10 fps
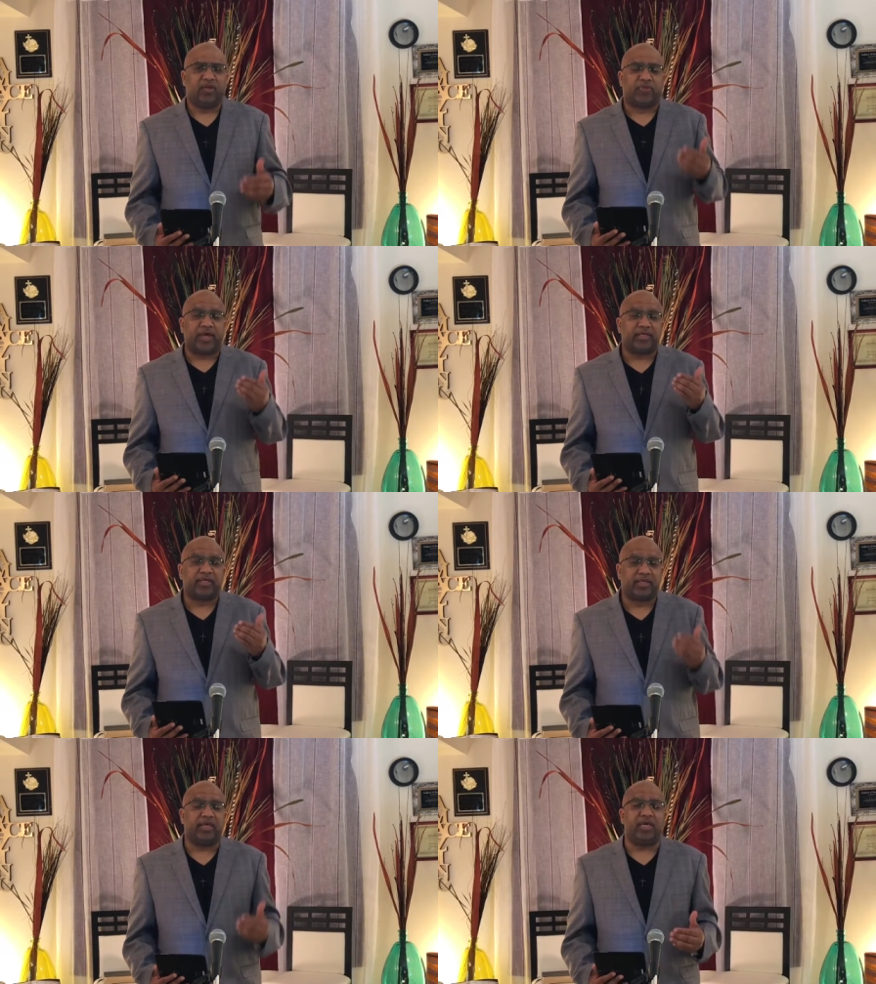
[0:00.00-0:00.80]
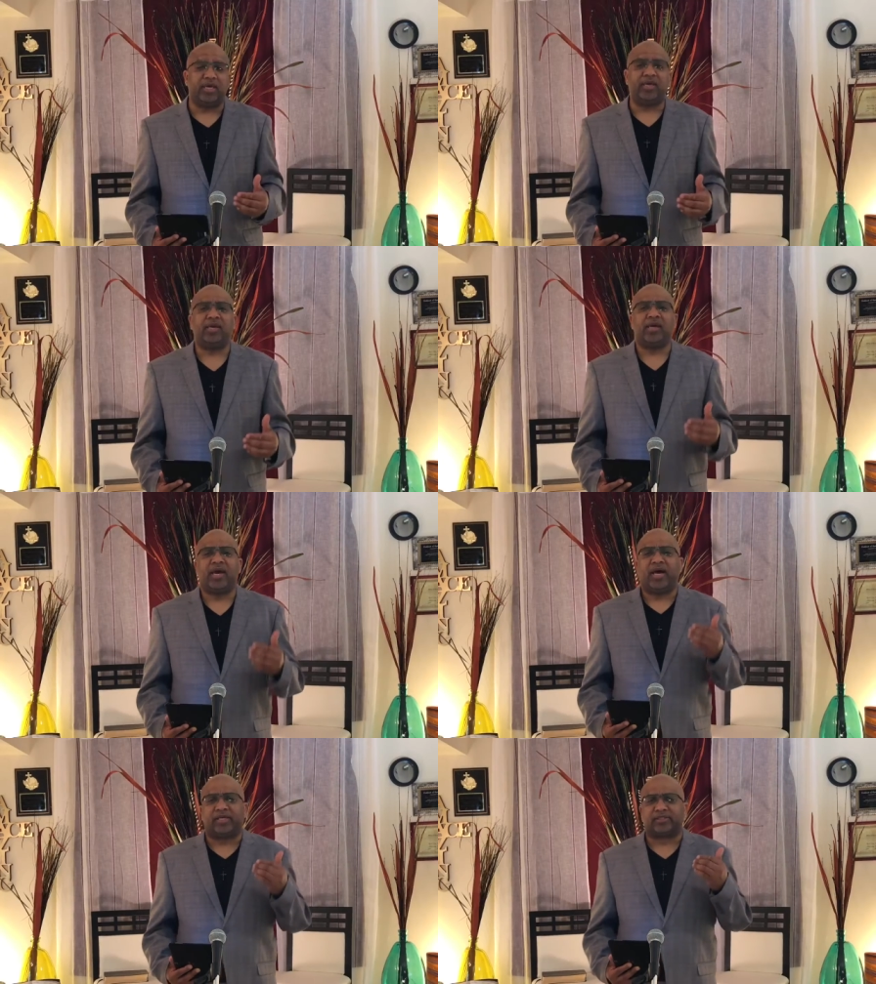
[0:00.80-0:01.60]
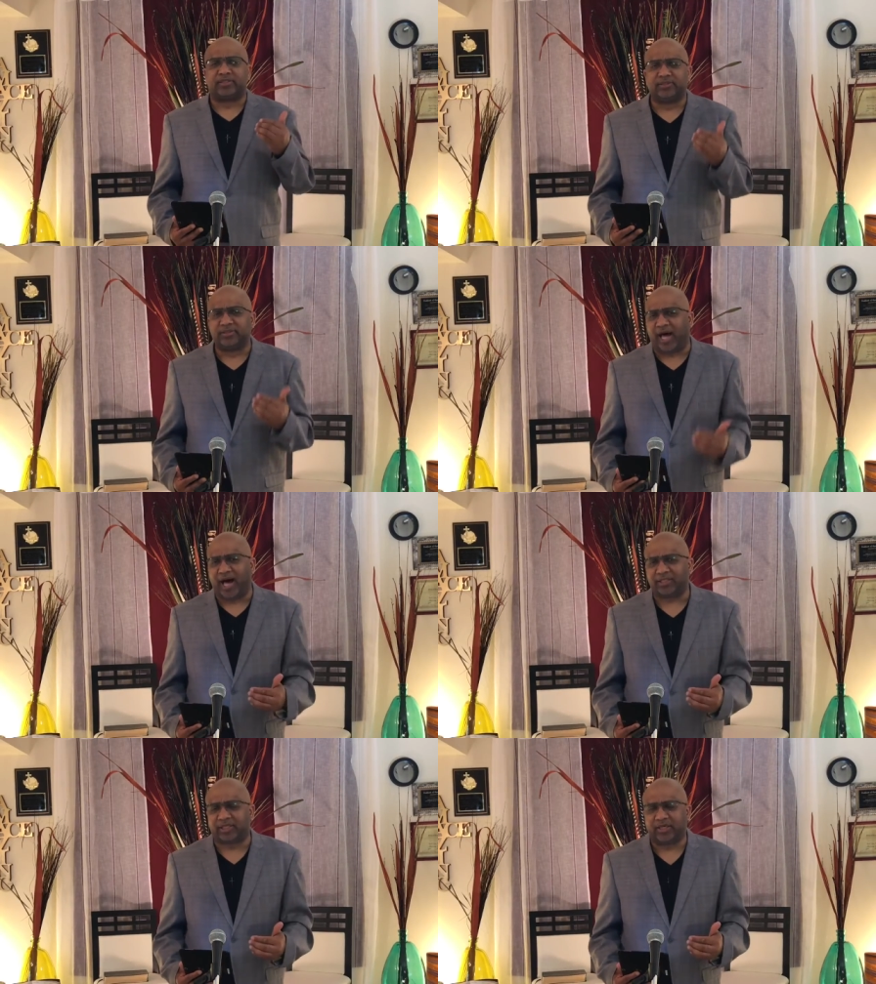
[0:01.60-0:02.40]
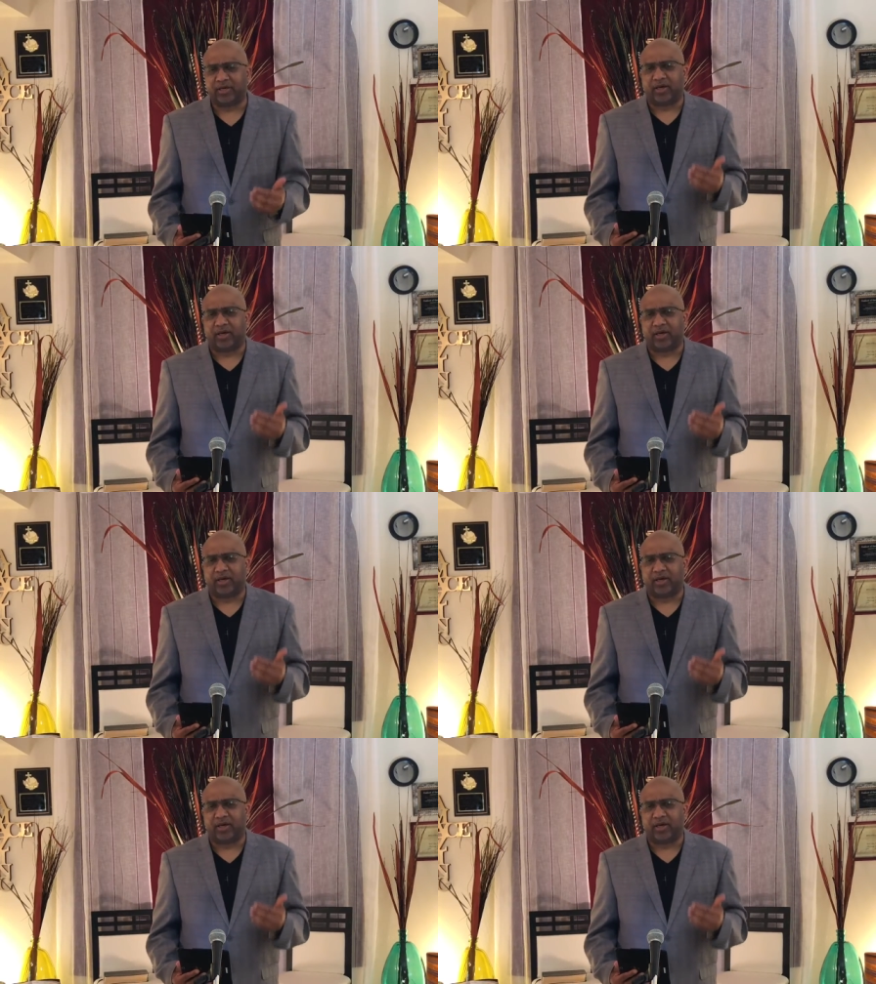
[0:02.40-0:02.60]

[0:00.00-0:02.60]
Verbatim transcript: that he has not